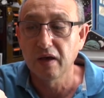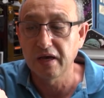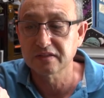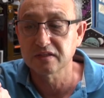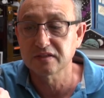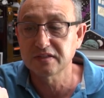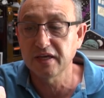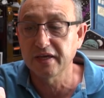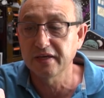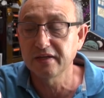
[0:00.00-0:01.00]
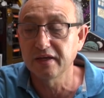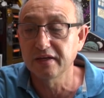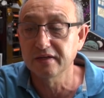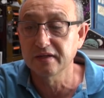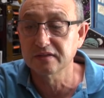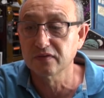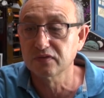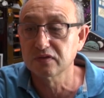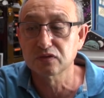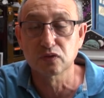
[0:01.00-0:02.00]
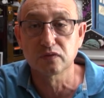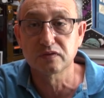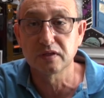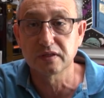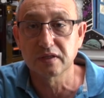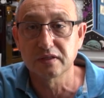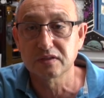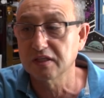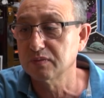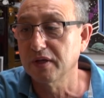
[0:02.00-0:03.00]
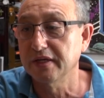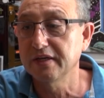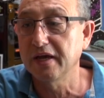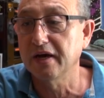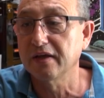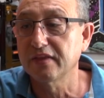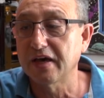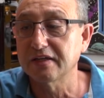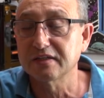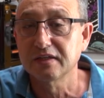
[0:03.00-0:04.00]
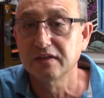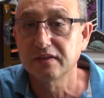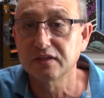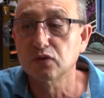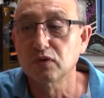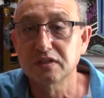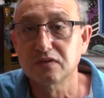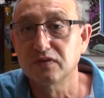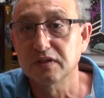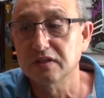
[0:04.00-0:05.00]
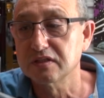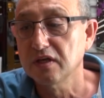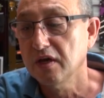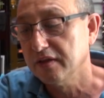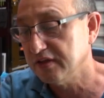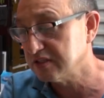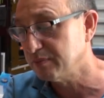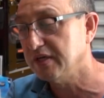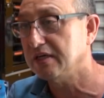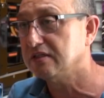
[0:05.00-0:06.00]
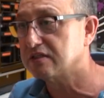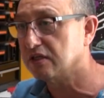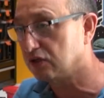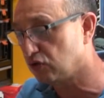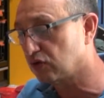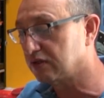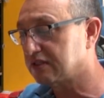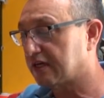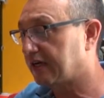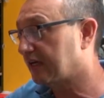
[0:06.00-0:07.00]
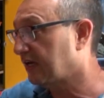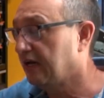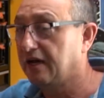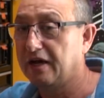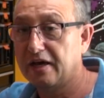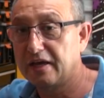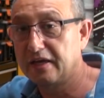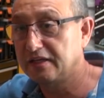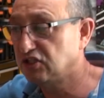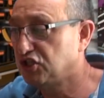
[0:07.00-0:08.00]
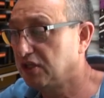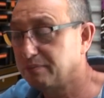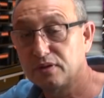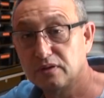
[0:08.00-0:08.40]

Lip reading: as I said, and as I've sort of explained now, that there's a reason for this. This means that you can take a cheap